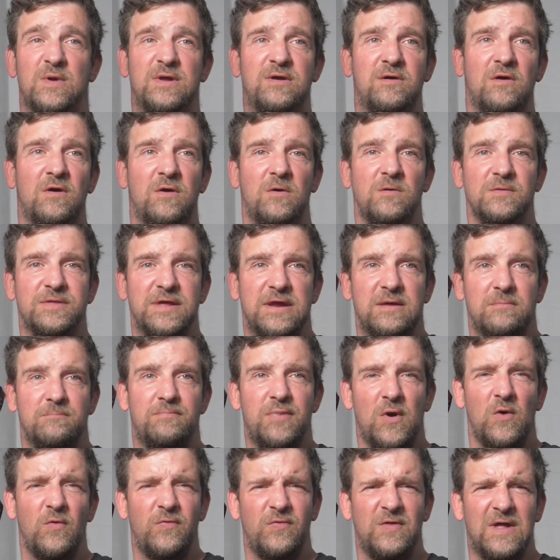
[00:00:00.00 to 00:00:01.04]
When you're holding
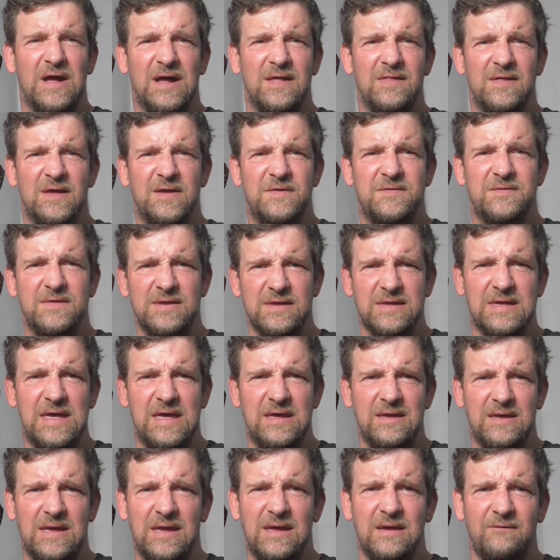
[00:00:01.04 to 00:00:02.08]
it both like this,
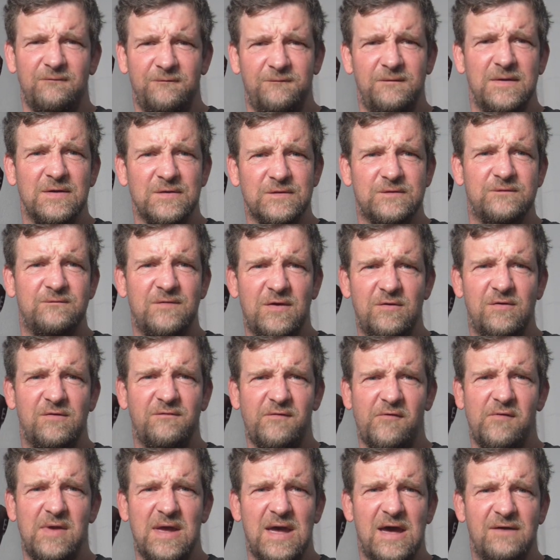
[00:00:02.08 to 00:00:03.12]
it feels very,
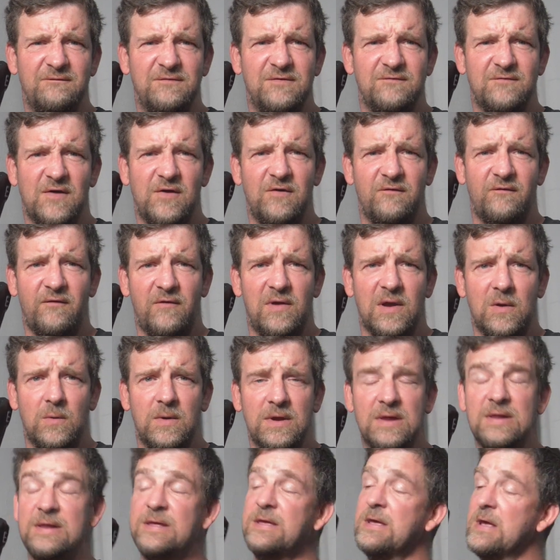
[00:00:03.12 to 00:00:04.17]
very heavy very, very
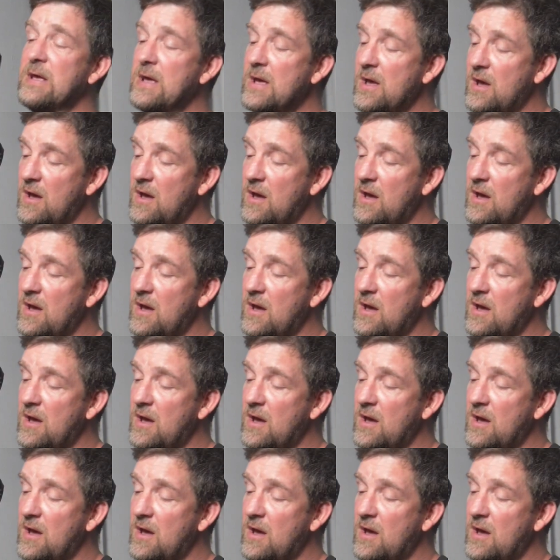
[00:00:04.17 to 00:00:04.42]
quickly,